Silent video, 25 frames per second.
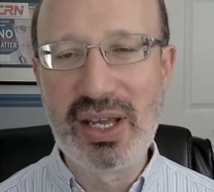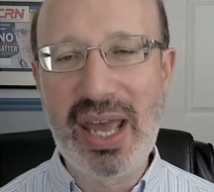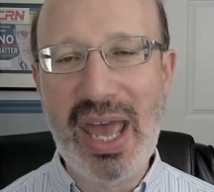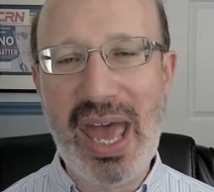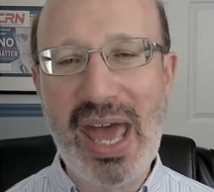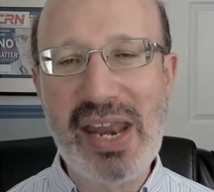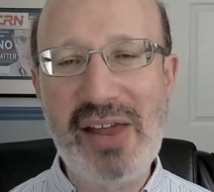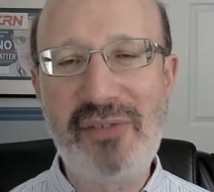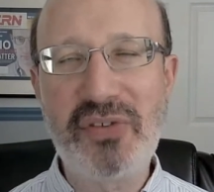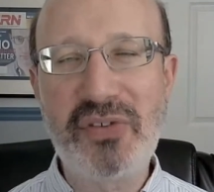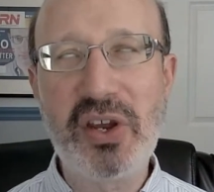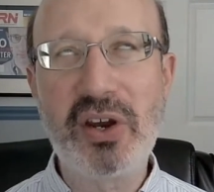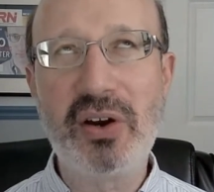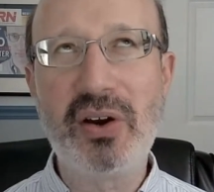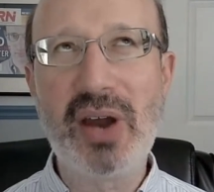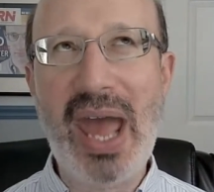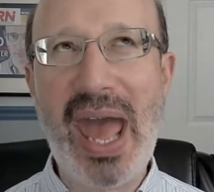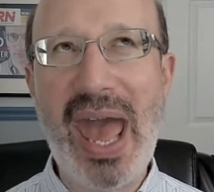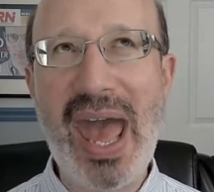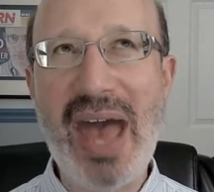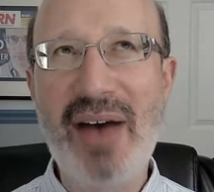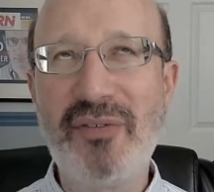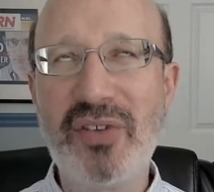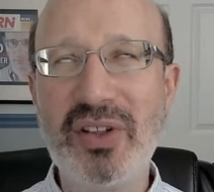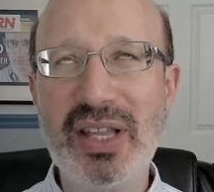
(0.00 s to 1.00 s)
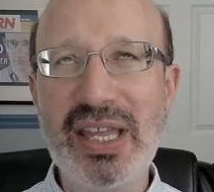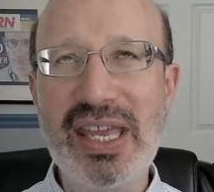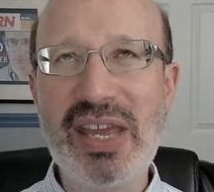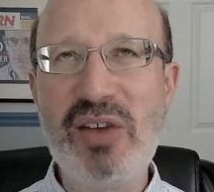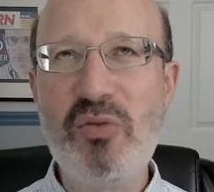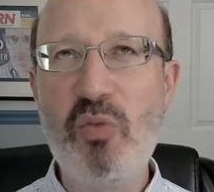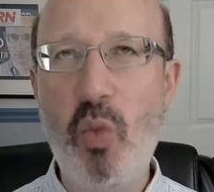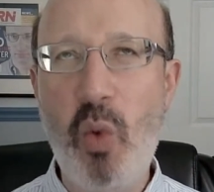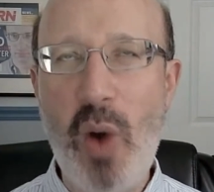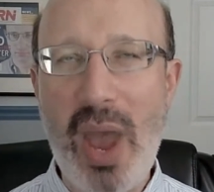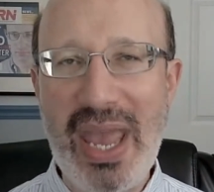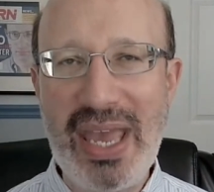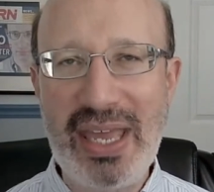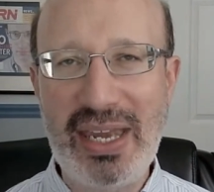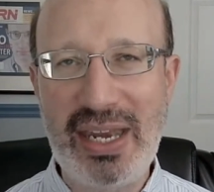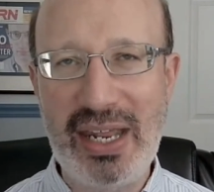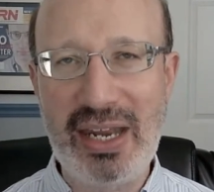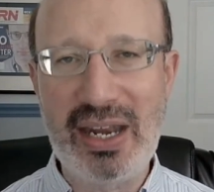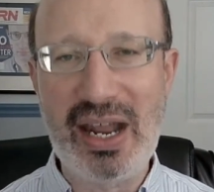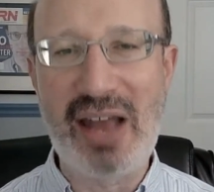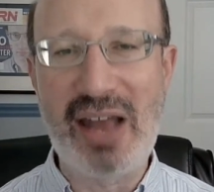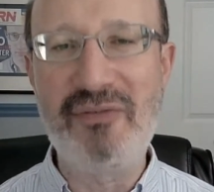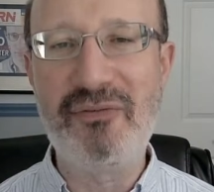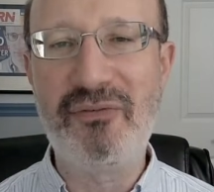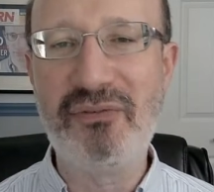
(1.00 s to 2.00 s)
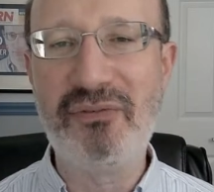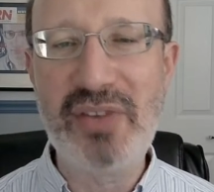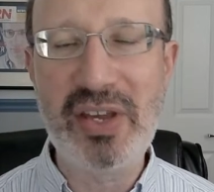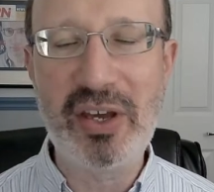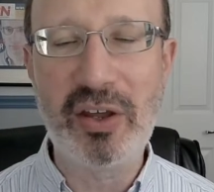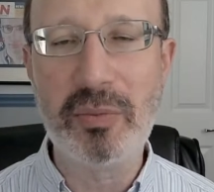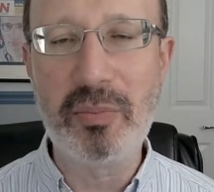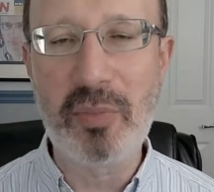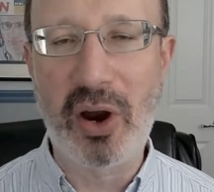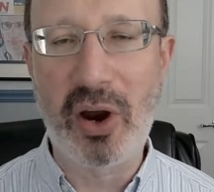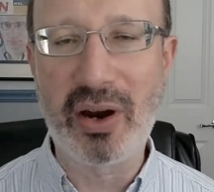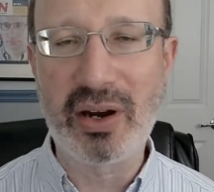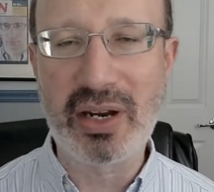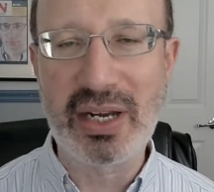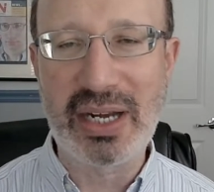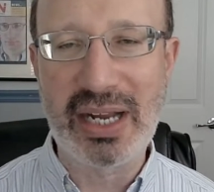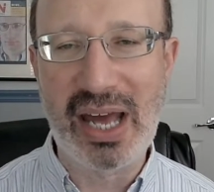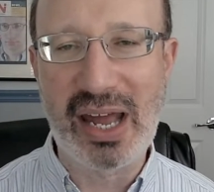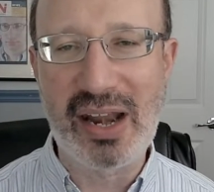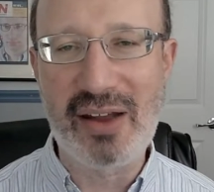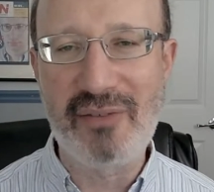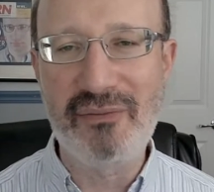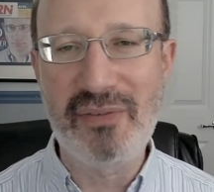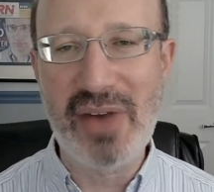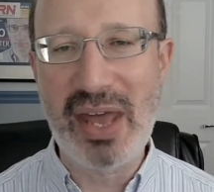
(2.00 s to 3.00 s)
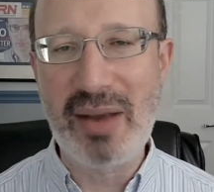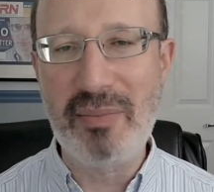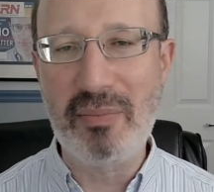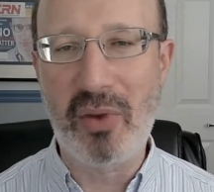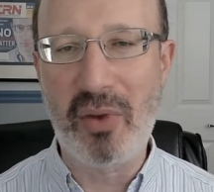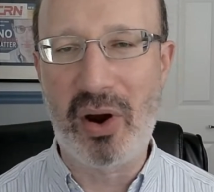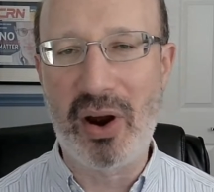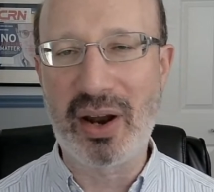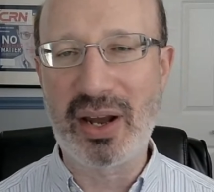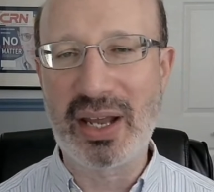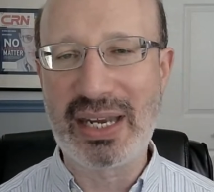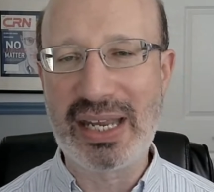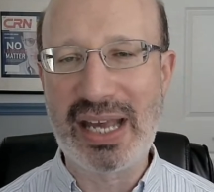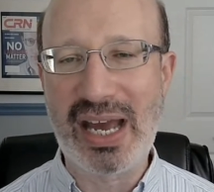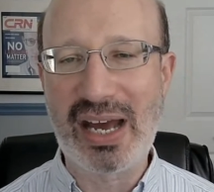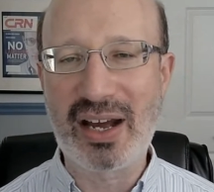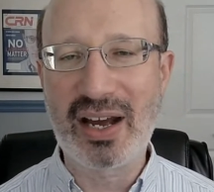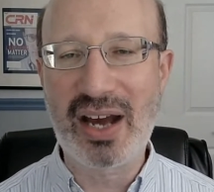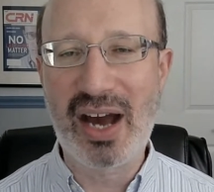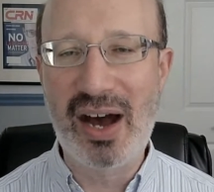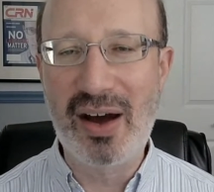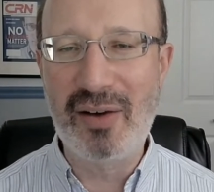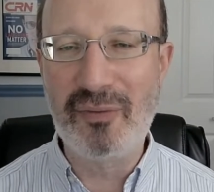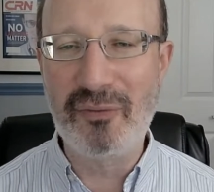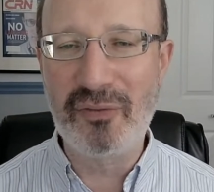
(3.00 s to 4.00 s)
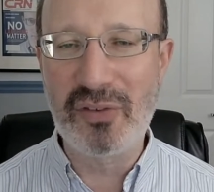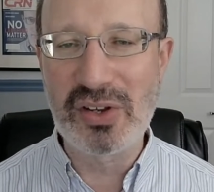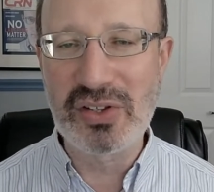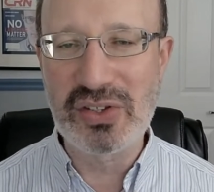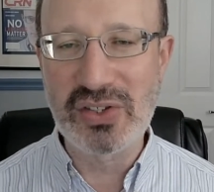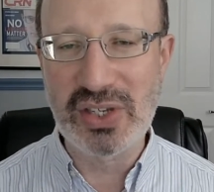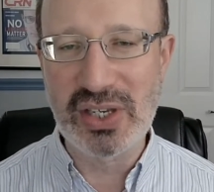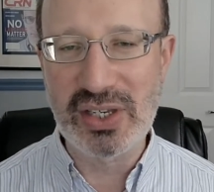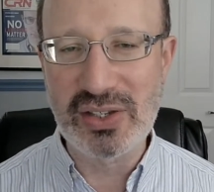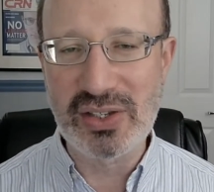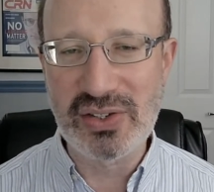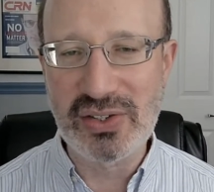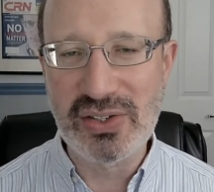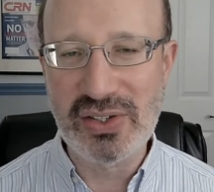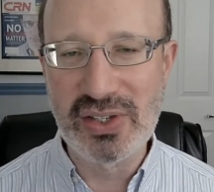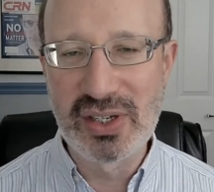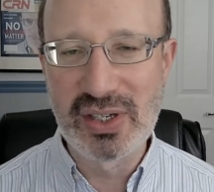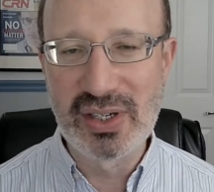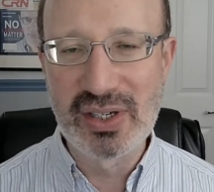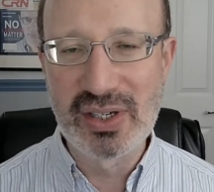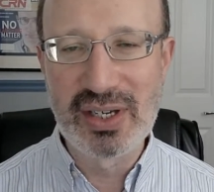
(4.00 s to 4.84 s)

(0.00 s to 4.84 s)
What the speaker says: And if you're heavily weighted on field marketing, on event marketing, on conferences,